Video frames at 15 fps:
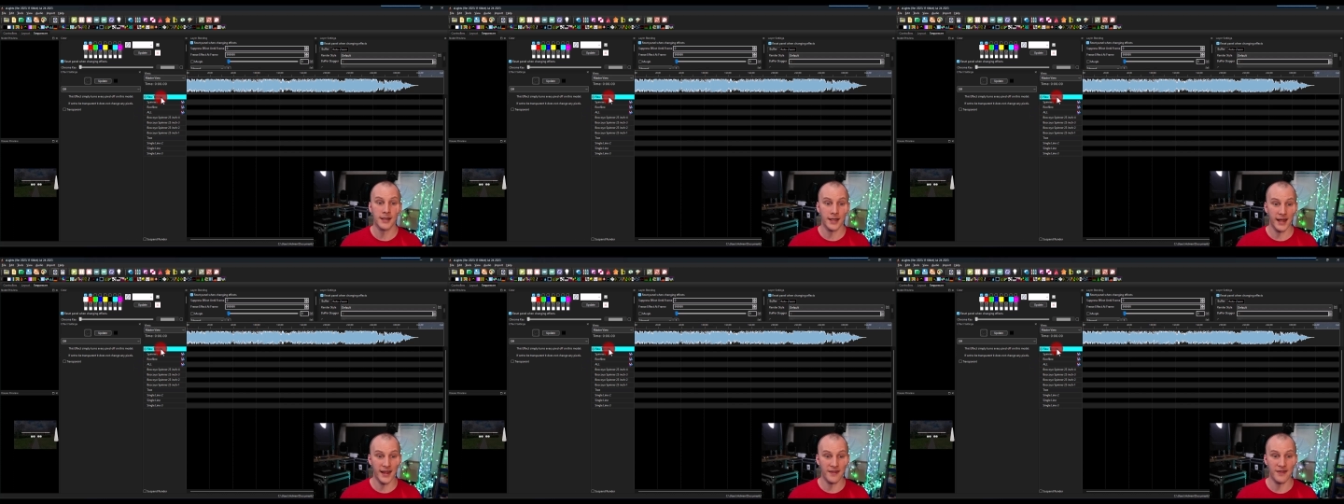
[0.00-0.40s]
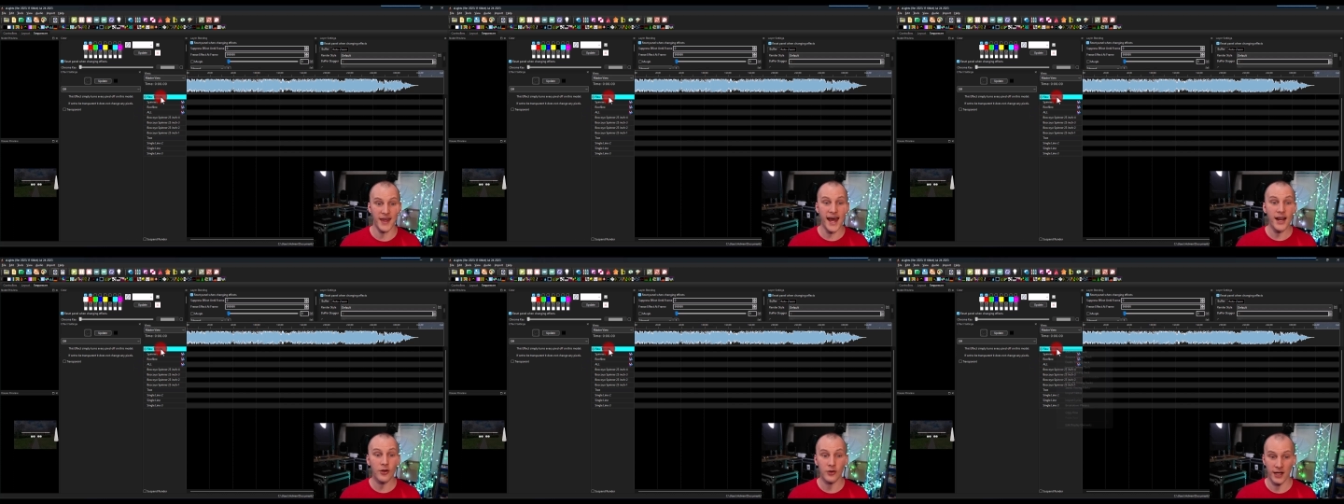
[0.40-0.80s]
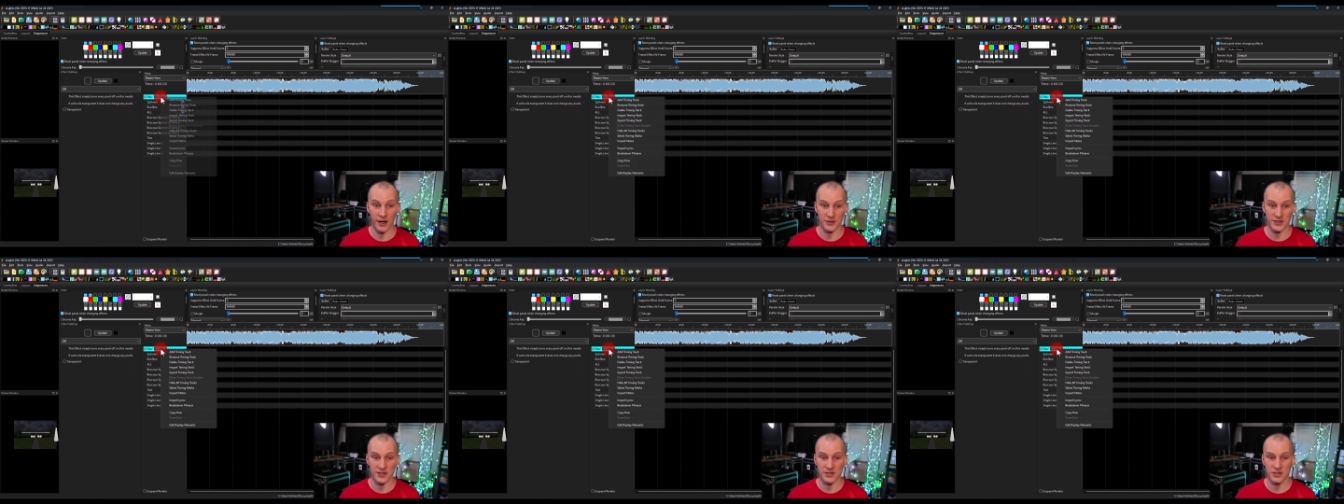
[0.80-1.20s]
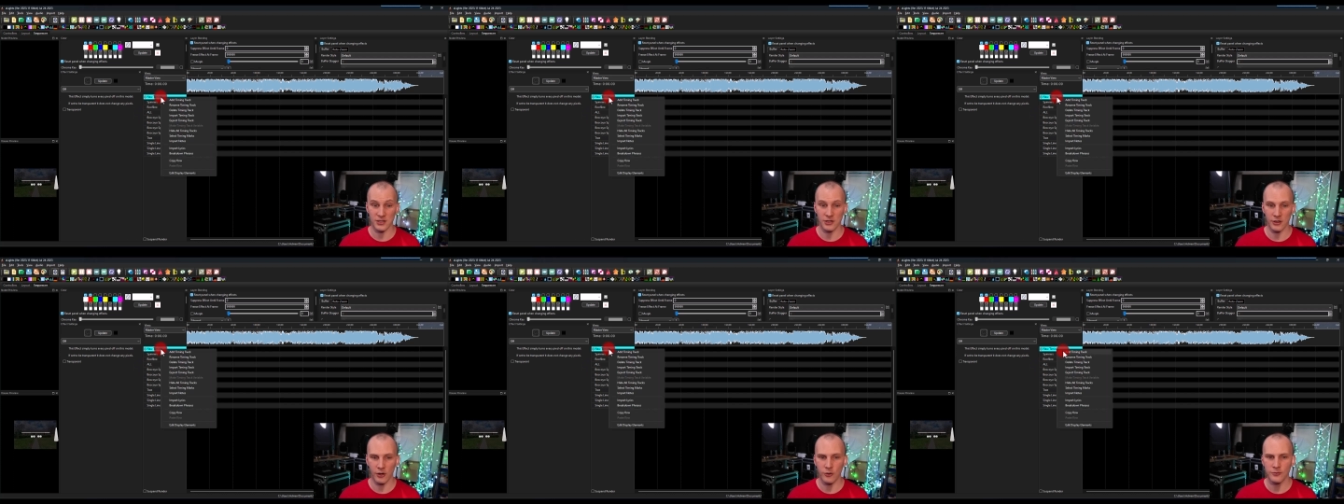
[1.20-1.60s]
And that allows us to
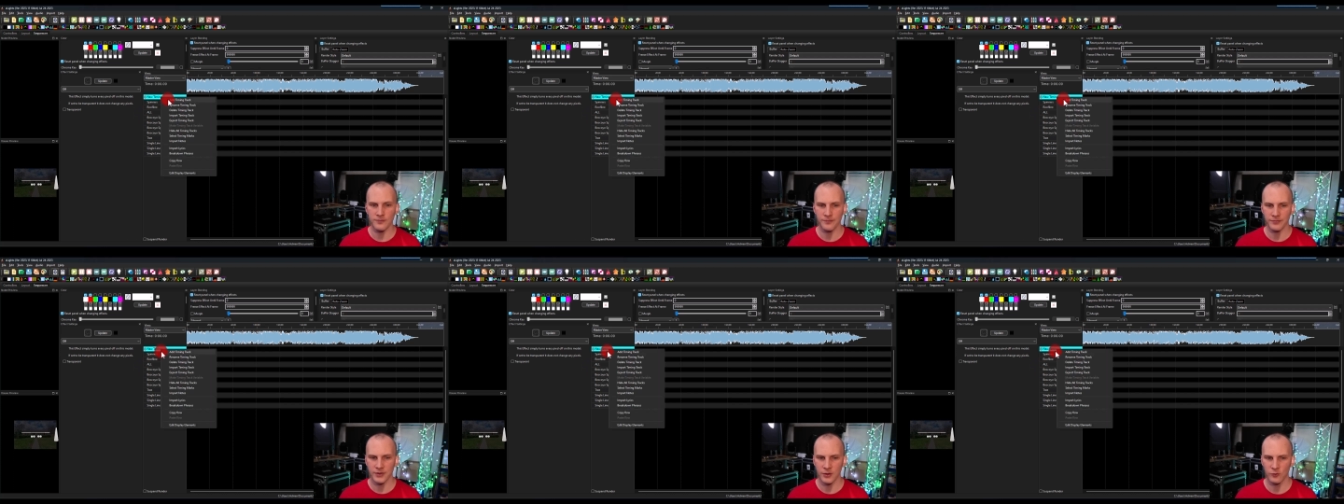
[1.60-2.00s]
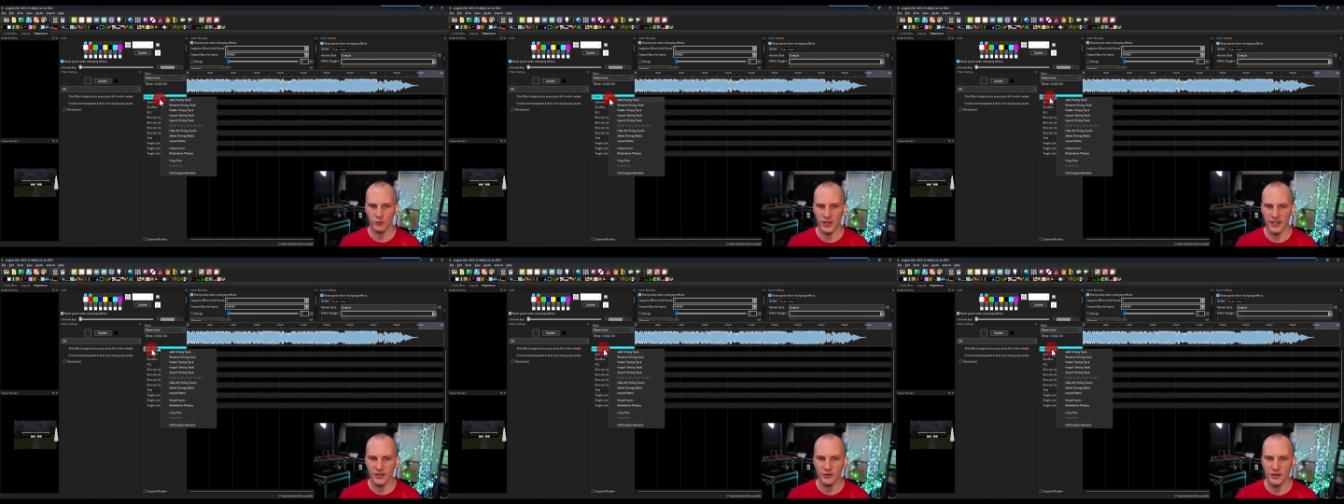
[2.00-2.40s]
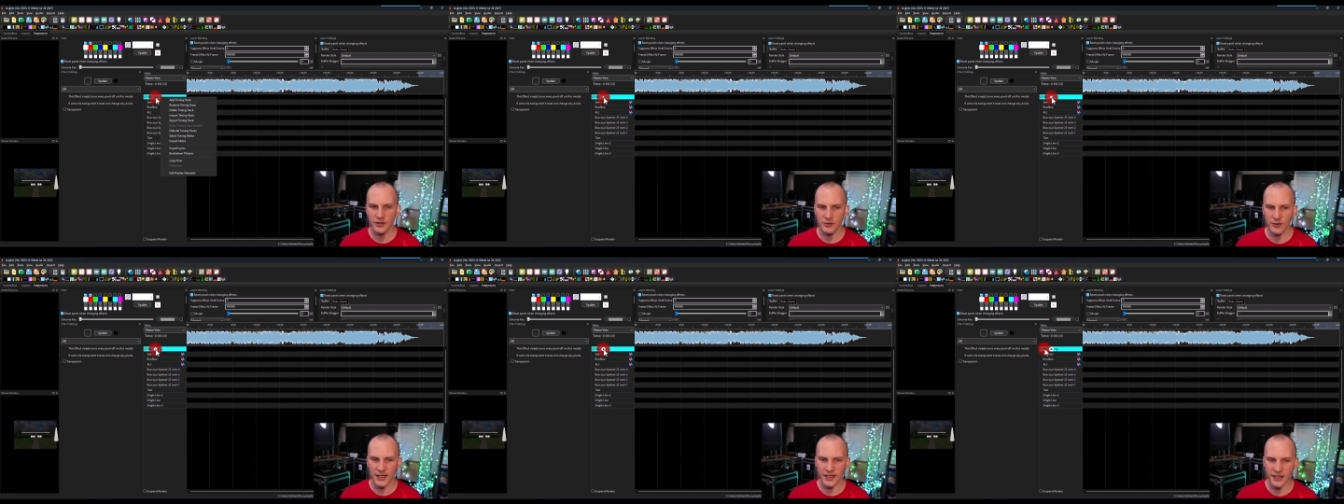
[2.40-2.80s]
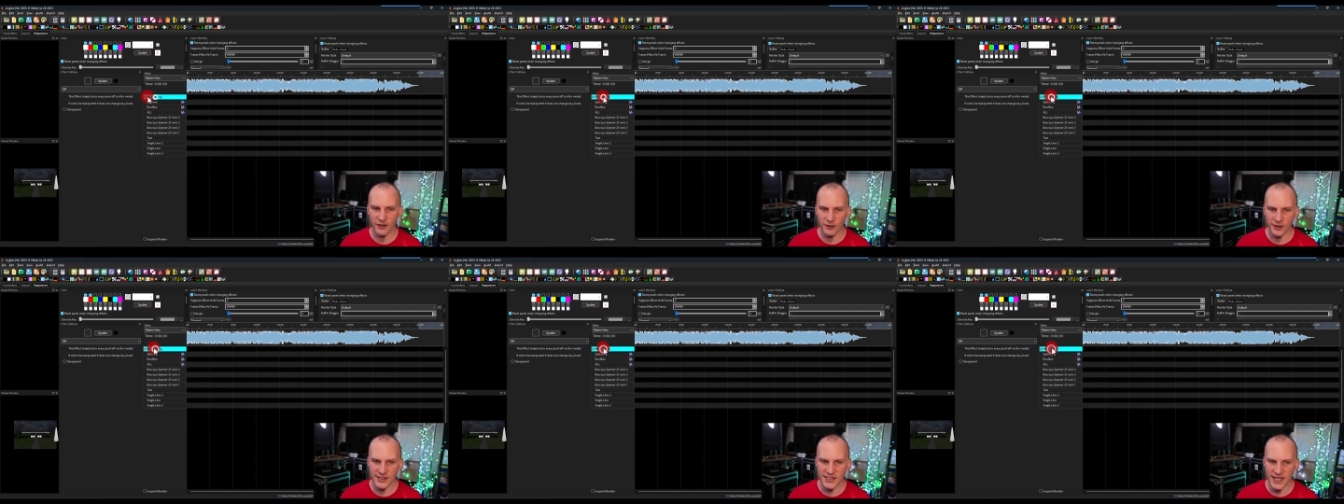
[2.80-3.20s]
go right click right
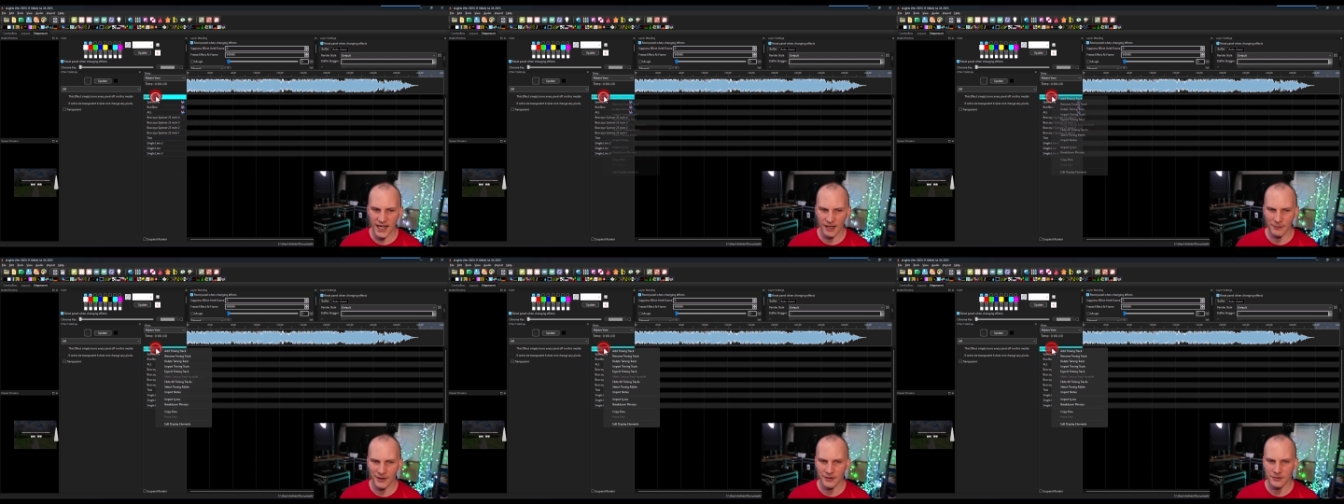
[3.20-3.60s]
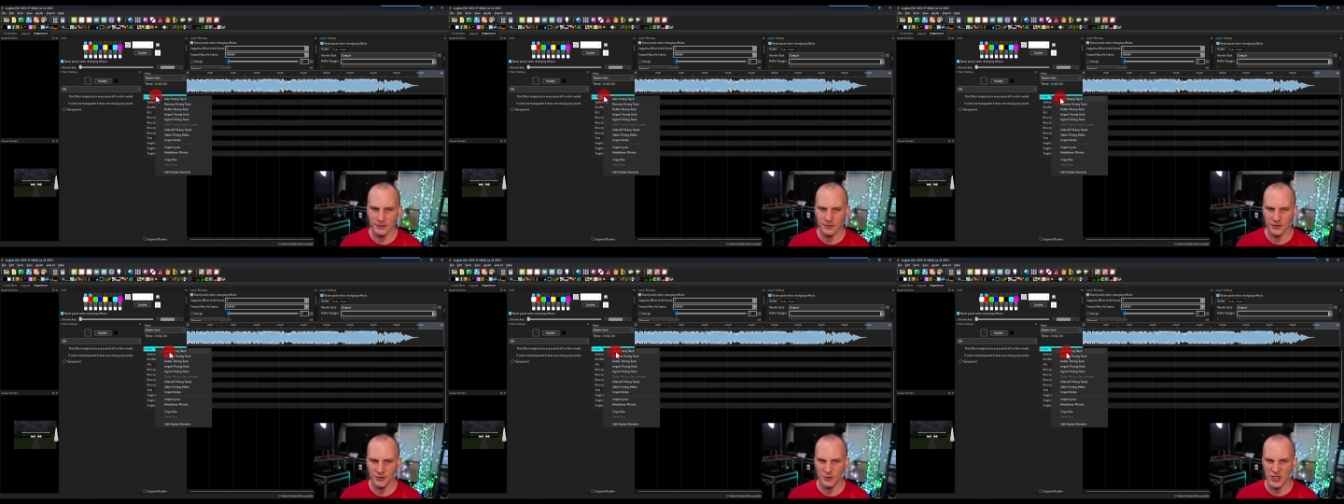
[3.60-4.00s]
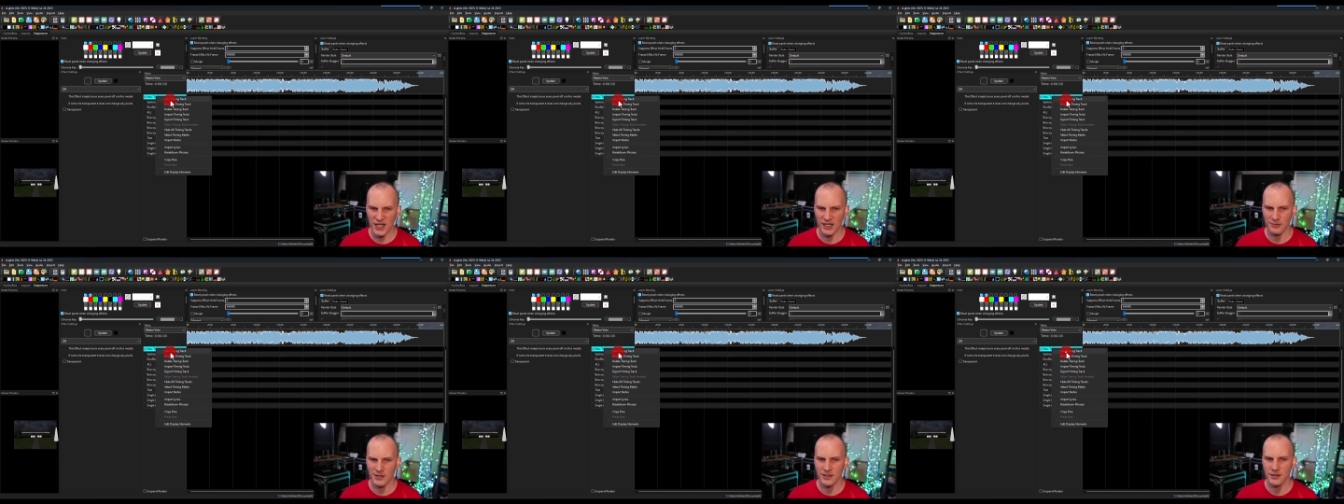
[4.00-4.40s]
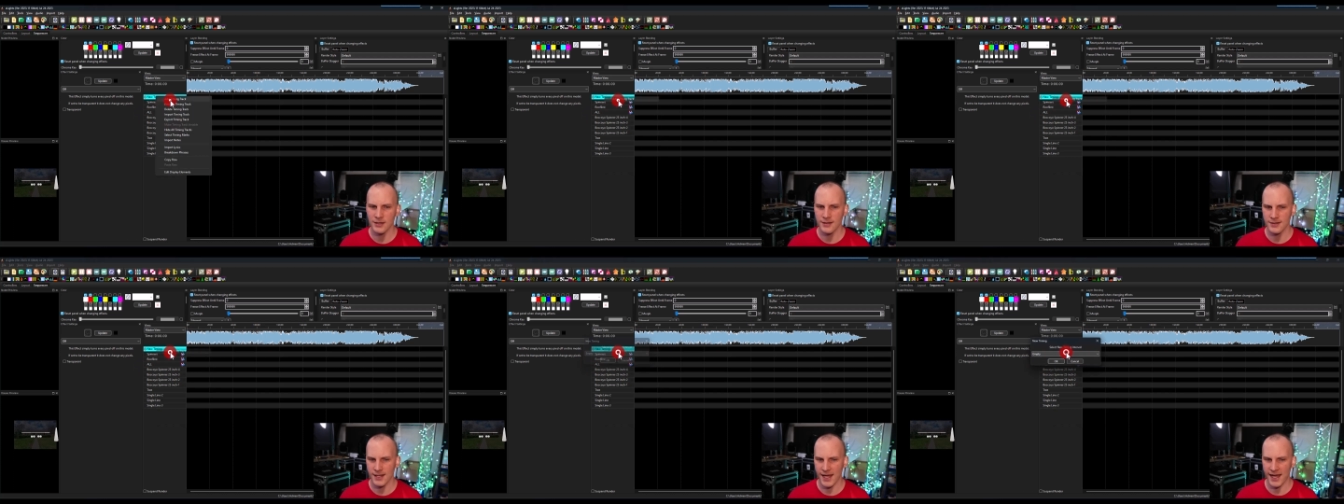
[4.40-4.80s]
here on timing, new timing,
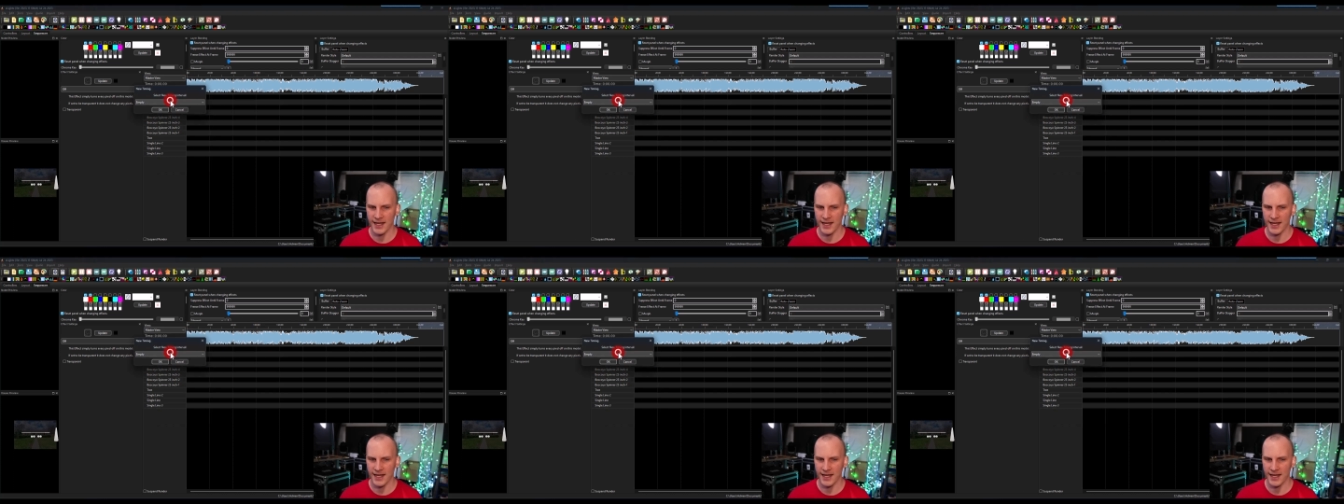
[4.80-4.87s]
add